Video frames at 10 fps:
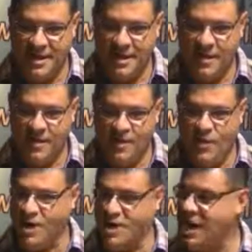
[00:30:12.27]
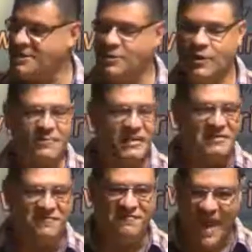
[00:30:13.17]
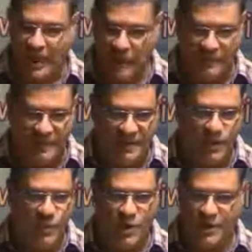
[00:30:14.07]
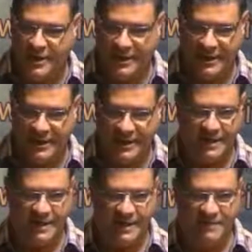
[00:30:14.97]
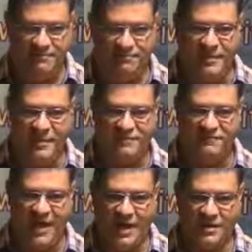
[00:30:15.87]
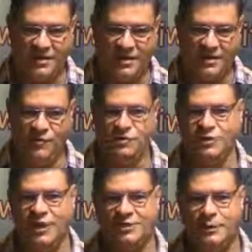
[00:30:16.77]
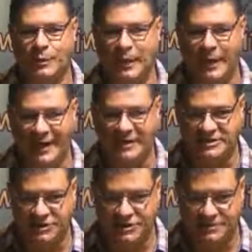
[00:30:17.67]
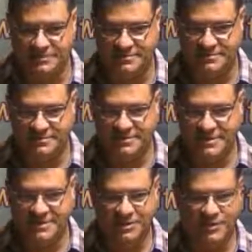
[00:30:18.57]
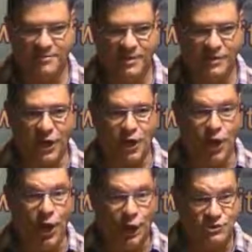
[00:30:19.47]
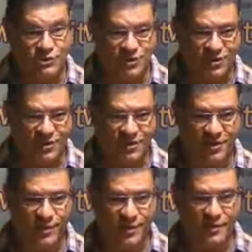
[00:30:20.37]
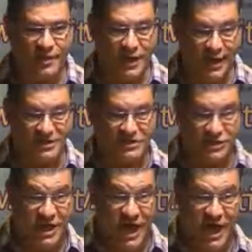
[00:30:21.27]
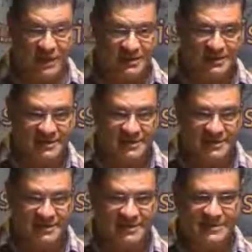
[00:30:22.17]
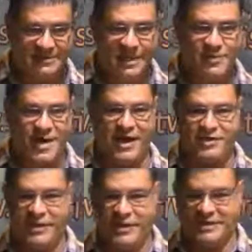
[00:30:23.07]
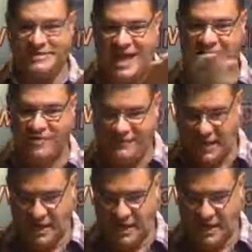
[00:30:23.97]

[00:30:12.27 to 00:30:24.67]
We are not going to be developing, working, and building faith if we do not relate to. So the closer we relate to God, the greater is our faith.